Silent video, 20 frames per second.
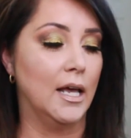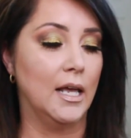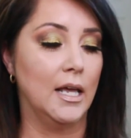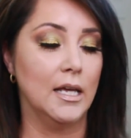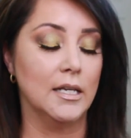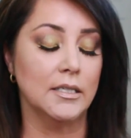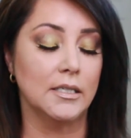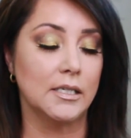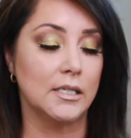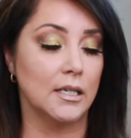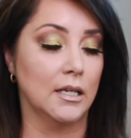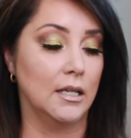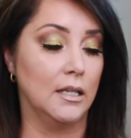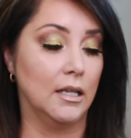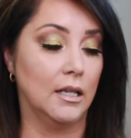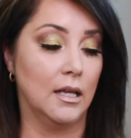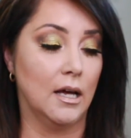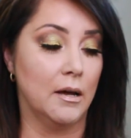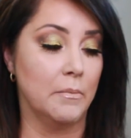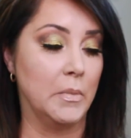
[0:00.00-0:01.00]

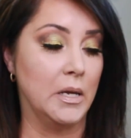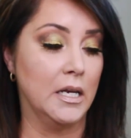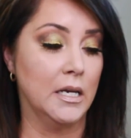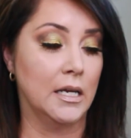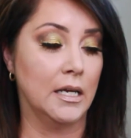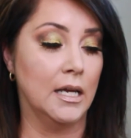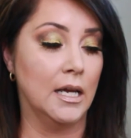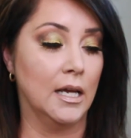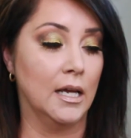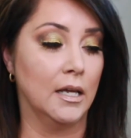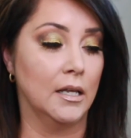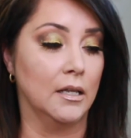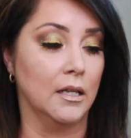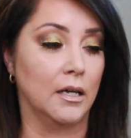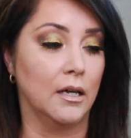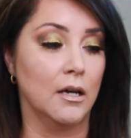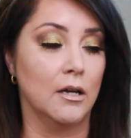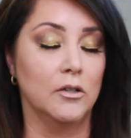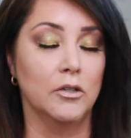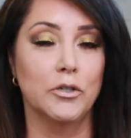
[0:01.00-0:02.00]
I mean, again, the
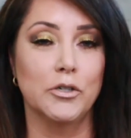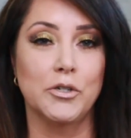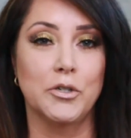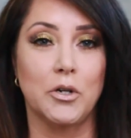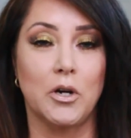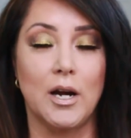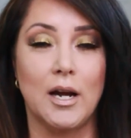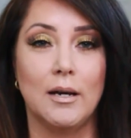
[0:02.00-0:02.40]
colors are